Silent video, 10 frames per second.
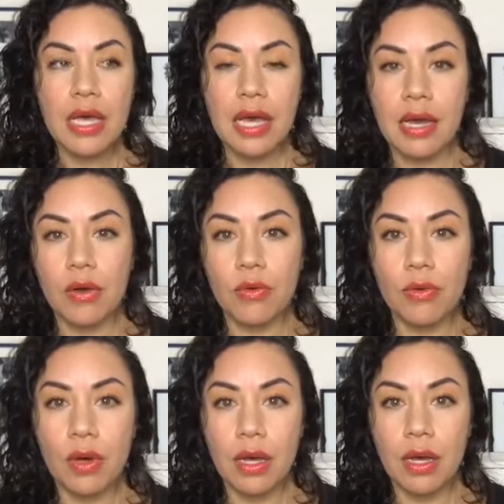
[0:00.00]

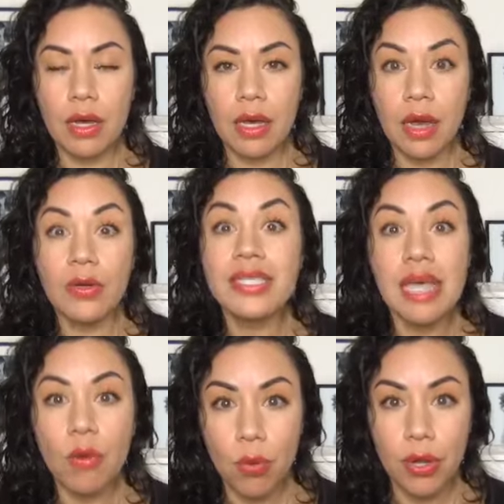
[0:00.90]
does
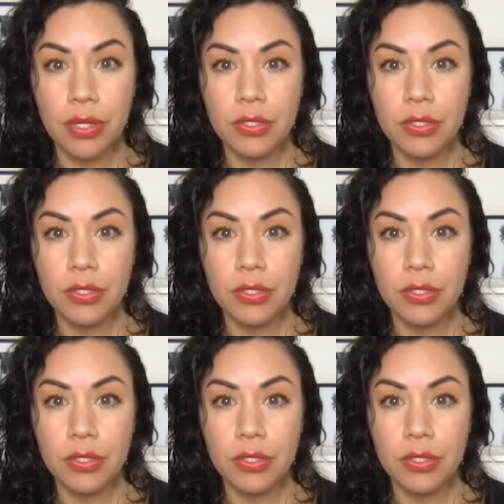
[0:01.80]
that work?